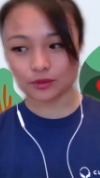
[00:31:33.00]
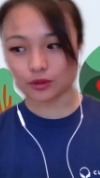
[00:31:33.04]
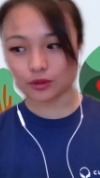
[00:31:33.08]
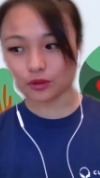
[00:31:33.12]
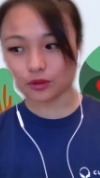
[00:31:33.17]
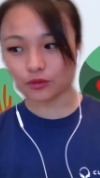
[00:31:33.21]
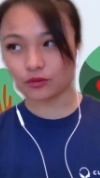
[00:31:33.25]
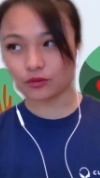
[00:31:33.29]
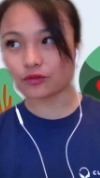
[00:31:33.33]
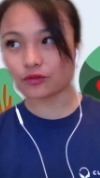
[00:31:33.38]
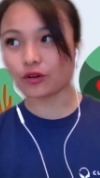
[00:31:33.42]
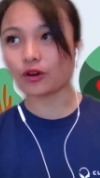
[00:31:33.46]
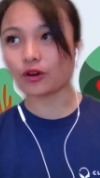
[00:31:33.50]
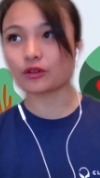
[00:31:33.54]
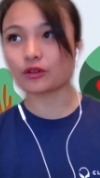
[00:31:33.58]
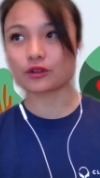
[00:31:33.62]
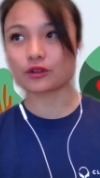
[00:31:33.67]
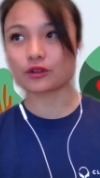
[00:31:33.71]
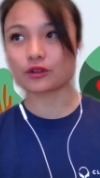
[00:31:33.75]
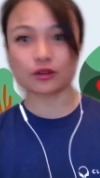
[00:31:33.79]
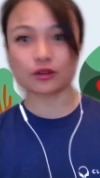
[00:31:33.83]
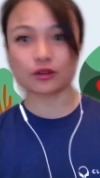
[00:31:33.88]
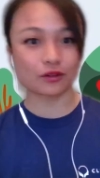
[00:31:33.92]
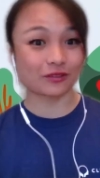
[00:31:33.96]
no
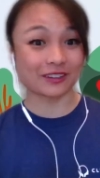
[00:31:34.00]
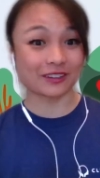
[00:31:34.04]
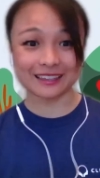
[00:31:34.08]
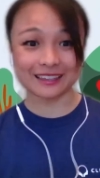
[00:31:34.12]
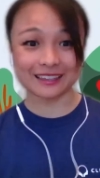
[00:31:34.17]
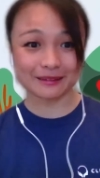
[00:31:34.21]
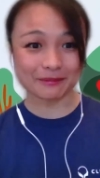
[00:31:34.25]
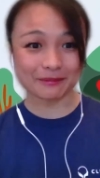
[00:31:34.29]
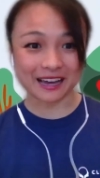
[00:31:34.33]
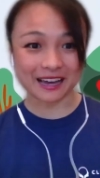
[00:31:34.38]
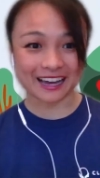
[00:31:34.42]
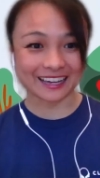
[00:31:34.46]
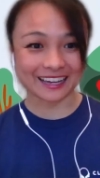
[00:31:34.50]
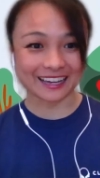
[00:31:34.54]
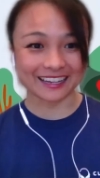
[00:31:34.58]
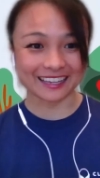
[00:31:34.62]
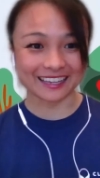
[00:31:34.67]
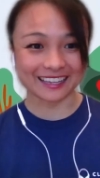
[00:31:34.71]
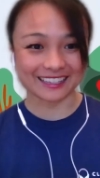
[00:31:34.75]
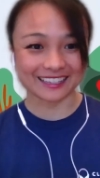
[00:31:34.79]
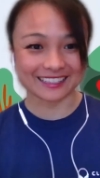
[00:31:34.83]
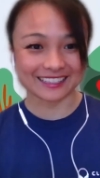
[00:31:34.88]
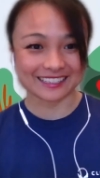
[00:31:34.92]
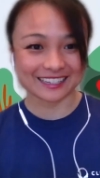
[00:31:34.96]
fault of either
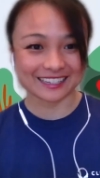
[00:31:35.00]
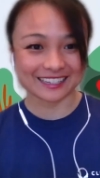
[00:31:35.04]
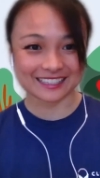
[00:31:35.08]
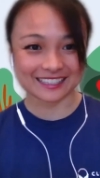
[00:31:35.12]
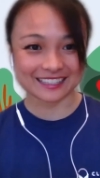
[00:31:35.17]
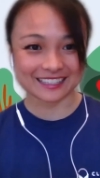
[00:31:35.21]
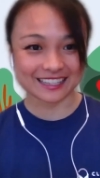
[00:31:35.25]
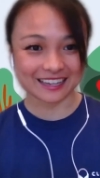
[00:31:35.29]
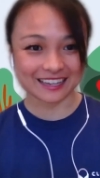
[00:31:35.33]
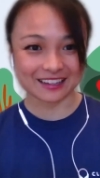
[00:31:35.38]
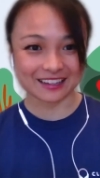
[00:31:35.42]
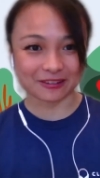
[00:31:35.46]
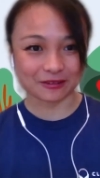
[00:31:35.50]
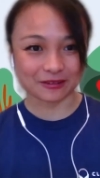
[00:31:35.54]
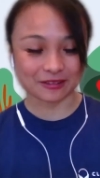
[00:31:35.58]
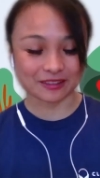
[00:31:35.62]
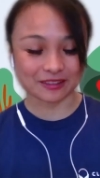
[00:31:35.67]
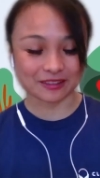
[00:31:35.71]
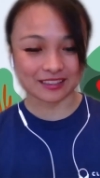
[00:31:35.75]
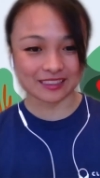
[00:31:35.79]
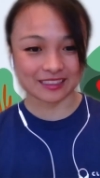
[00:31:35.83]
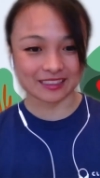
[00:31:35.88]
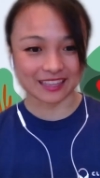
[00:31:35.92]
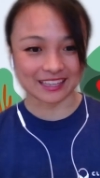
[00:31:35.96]
party. It's just that, you
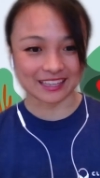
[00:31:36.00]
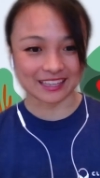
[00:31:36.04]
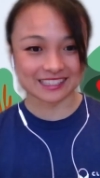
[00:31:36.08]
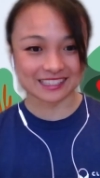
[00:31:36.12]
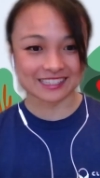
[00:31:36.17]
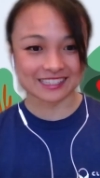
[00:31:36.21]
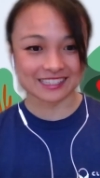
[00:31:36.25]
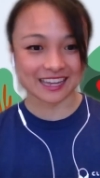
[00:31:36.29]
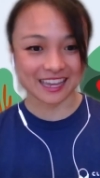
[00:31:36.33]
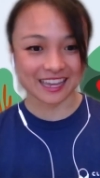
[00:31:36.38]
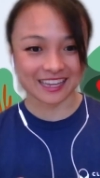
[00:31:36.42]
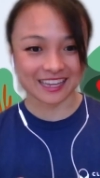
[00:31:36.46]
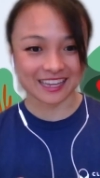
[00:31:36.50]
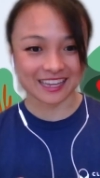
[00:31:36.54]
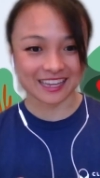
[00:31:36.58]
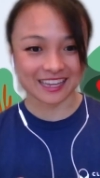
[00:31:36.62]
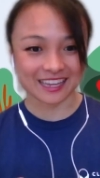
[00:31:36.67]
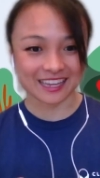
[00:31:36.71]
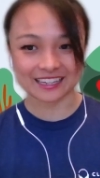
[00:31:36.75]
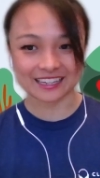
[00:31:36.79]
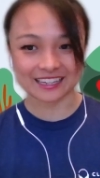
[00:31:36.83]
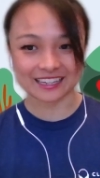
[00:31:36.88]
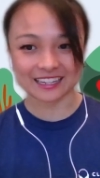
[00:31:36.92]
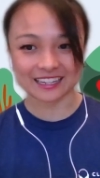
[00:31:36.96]
know, things
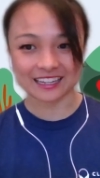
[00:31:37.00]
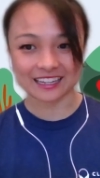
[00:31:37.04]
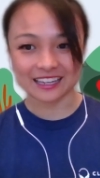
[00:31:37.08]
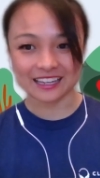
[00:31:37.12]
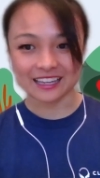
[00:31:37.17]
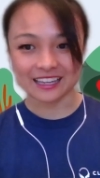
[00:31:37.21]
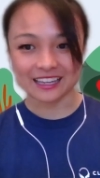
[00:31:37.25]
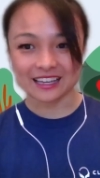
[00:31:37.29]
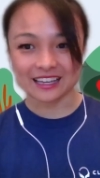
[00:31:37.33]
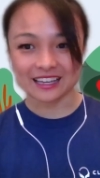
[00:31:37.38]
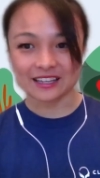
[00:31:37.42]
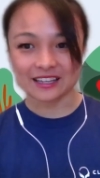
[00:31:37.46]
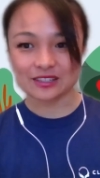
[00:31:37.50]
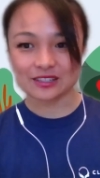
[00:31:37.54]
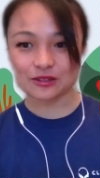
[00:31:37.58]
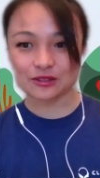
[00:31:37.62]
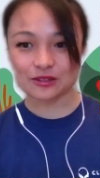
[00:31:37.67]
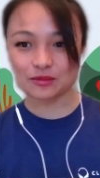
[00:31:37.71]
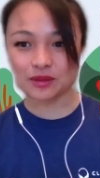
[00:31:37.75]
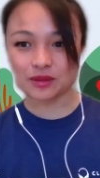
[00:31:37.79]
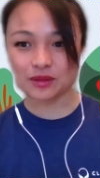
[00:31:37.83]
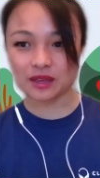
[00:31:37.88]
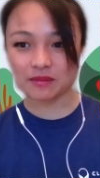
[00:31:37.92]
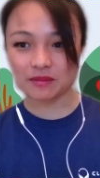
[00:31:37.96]
change. And so
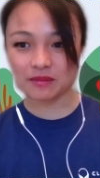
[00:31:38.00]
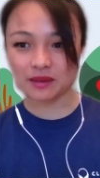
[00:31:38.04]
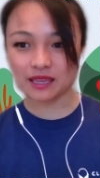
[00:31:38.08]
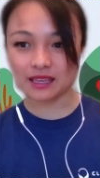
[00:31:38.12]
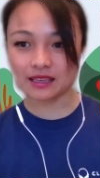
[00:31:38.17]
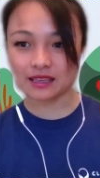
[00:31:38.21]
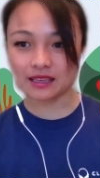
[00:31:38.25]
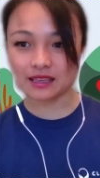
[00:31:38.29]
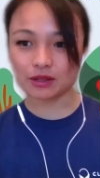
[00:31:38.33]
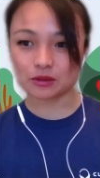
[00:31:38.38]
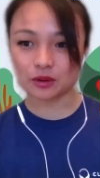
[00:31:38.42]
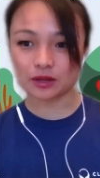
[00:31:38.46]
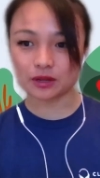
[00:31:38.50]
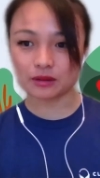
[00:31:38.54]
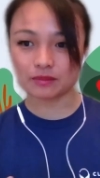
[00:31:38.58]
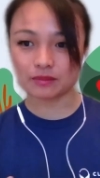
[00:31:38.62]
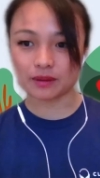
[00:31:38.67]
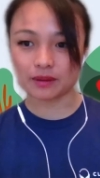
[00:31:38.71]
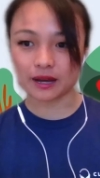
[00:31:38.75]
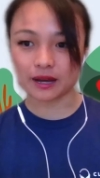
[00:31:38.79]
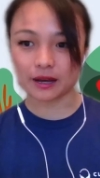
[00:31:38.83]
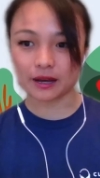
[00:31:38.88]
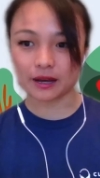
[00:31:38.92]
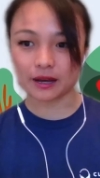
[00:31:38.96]
maybe when you talk
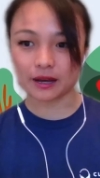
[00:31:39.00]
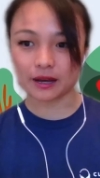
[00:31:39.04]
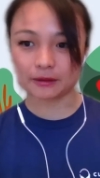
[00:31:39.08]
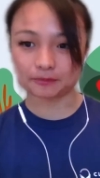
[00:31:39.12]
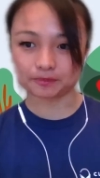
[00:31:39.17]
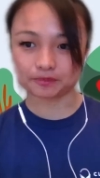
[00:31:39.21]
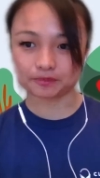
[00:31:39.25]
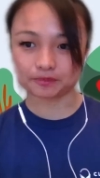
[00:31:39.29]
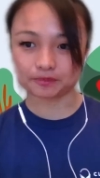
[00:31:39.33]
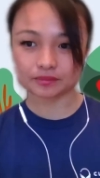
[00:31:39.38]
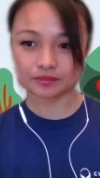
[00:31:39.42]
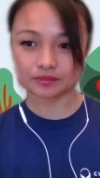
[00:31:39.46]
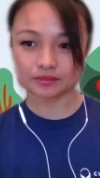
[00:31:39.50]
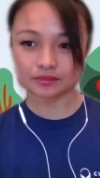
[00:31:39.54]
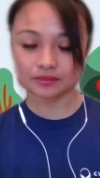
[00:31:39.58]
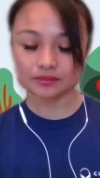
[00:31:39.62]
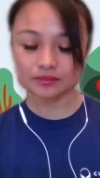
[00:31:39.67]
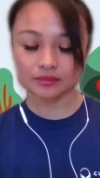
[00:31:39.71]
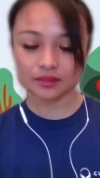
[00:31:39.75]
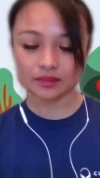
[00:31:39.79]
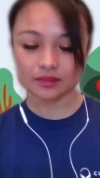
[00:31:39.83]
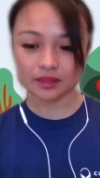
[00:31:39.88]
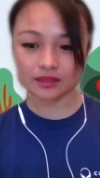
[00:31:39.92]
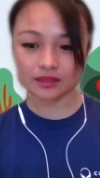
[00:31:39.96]
about
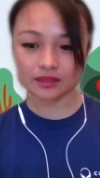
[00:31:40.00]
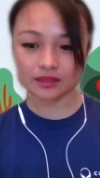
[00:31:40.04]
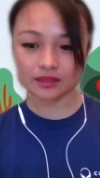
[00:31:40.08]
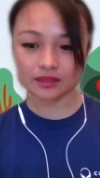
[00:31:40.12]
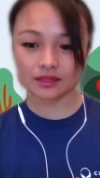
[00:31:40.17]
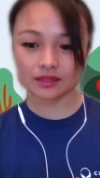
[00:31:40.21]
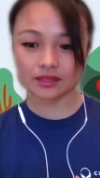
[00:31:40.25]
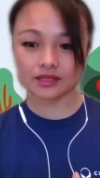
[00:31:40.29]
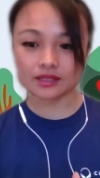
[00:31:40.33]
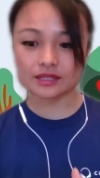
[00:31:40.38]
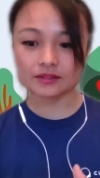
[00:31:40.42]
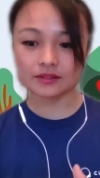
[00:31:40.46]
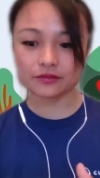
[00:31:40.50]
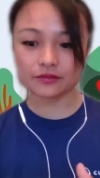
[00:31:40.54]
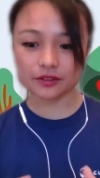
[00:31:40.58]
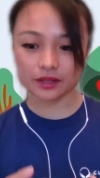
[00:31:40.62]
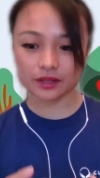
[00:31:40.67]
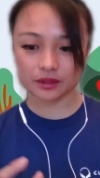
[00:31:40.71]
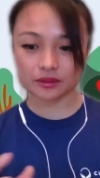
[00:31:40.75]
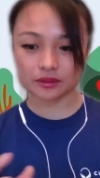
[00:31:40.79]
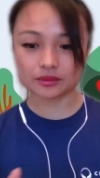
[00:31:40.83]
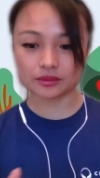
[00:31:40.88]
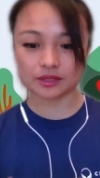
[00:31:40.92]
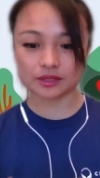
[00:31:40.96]
the
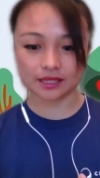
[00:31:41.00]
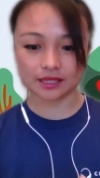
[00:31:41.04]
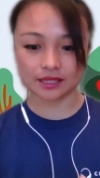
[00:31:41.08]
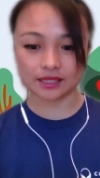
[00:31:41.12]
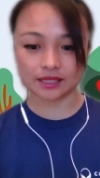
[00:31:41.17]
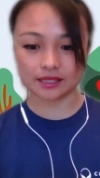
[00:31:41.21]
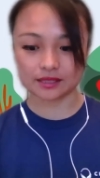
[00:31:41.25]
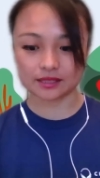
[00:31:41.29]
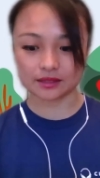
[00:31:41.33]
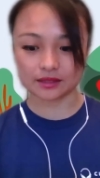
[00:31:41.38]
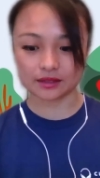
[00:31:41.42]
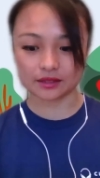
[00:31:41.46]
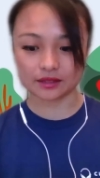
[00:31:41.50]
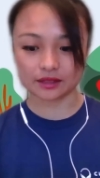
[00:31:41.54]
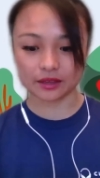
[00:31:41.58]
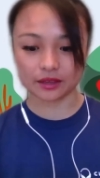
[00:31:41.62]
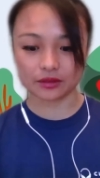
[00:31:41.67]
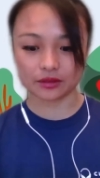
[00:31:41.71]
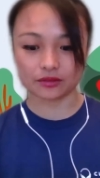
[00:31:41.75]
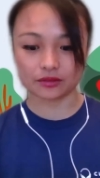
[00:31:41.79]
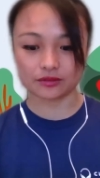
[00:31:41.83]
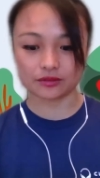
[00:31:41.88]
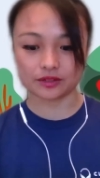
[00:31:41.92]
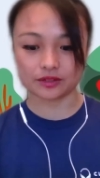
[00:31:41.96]
difficulties that
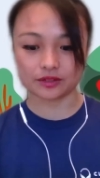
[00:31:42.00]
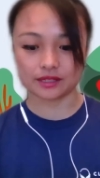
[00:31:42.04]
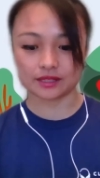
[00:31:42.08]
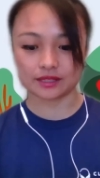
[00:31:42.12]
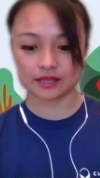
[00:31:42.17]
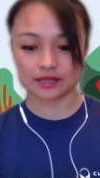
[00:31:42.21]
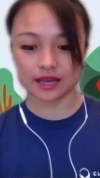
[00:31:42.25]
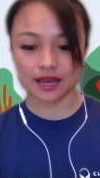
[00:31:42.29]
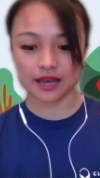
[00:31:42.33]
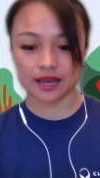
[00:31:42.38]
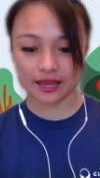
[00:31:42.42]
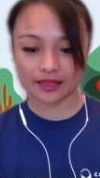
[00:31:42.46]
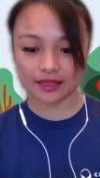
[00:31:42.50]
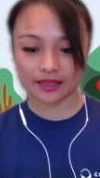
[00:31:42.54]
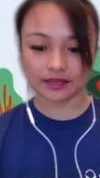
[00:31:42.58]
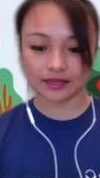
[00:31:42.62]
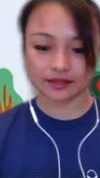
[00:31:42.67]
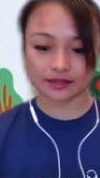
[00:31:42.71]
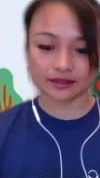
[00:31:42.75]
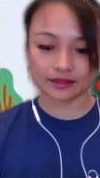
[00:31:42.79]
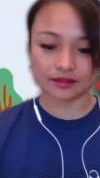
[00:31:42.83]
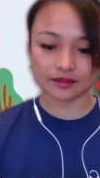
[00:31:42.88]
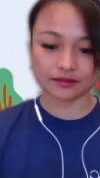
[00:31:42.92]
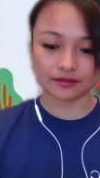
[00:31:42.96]
you've just
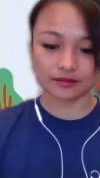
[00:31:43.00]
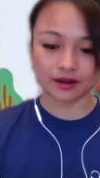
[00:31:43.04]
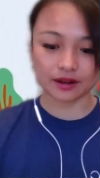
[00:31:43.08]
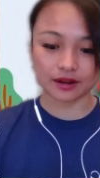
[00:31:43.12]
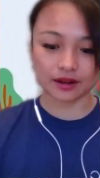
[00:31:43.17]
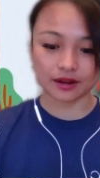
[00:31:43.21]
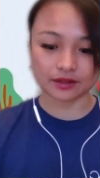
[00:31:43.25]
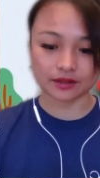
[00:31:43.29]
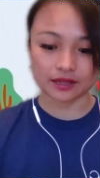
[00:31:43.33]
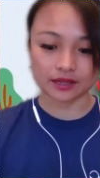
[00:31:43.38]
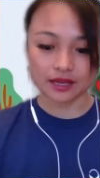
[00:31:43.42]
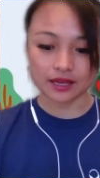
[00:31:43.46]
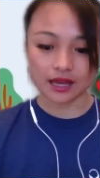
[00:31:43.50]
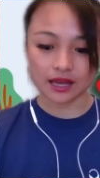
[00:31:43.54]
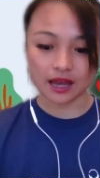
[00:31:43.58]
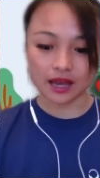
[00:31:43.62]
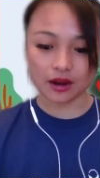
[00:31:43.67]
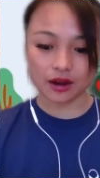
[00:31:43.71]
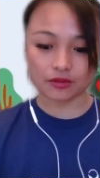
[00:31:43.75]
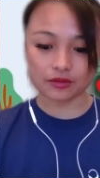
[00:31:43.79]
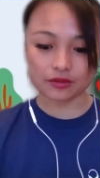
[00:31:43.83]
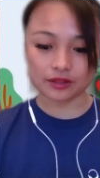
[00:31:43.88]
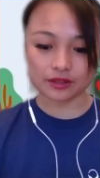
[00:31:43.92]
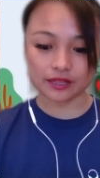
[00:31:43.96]
highlighted around
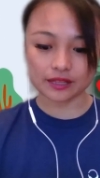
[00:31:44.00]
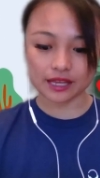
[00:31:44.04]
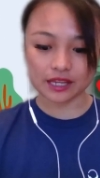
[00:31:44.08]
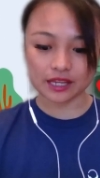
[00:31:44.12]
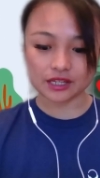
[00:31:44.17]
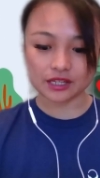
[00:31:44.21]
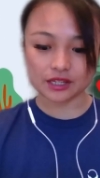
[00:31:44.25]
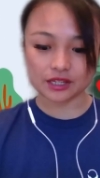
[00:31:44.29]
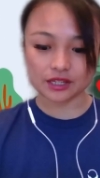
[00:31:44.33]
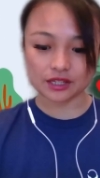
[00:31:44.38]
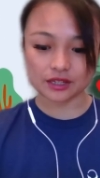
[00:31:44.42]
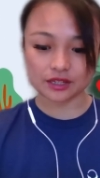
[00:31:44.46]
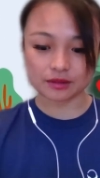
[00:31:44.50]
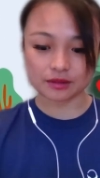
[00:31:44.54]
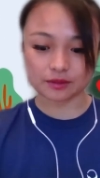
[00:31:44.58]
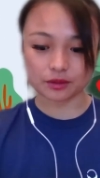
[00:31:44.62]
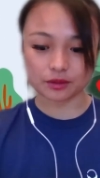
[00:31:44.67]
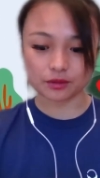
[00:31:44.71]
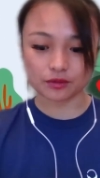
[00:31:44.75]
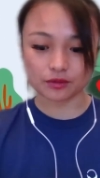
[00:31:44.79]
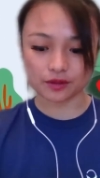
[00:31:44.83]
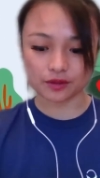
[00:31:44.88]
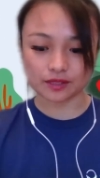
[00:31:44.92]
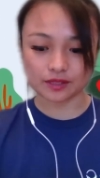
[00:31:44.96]
how relationships
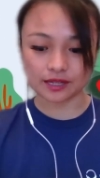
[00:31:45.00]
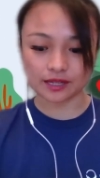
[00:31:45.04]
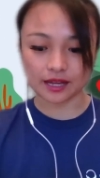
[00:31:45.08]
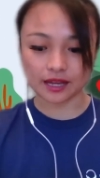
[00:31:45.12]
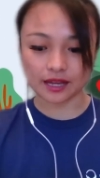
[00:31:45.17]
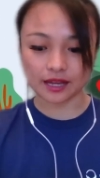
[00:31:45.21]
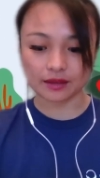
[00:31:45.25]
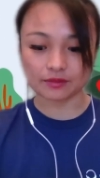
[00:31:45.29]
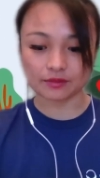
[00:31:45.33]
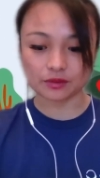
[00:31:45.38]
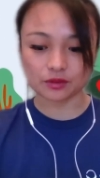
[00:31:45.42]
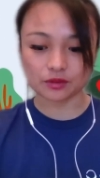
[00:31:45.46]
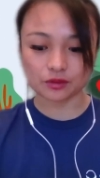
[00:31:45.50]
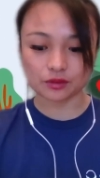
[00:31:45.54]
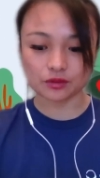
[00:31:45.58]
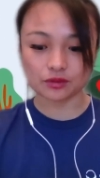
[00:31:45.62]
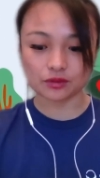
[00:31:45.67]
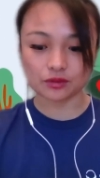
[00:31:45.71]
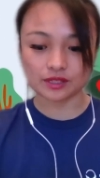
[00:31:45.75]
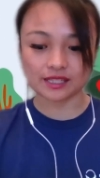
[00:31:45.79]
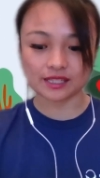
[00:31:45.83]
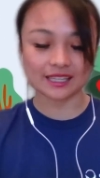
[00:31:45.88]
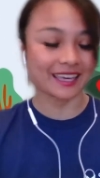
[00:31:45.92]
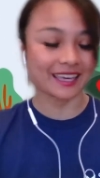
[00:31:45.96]
over time do
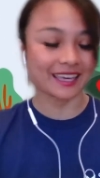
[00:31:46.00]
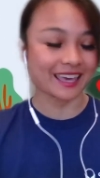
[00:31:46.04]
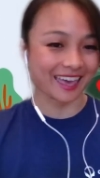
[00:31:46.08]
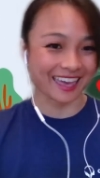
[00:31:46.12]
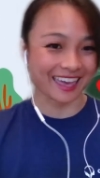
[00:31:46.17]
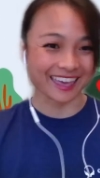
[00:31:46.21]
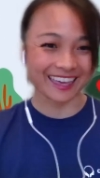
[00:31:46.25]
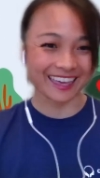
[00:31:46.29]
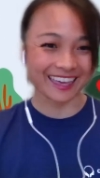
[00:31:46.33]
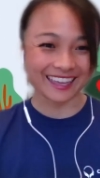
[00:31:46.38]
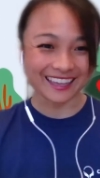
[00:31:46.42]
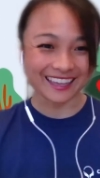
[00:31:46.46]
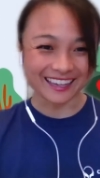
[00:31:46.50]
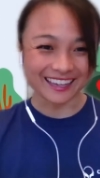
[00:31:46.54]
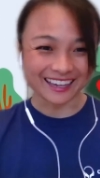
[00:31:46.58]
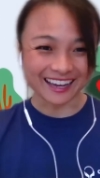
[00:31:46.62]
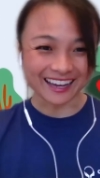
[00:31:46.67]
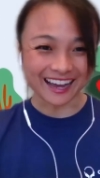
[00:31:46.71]
decay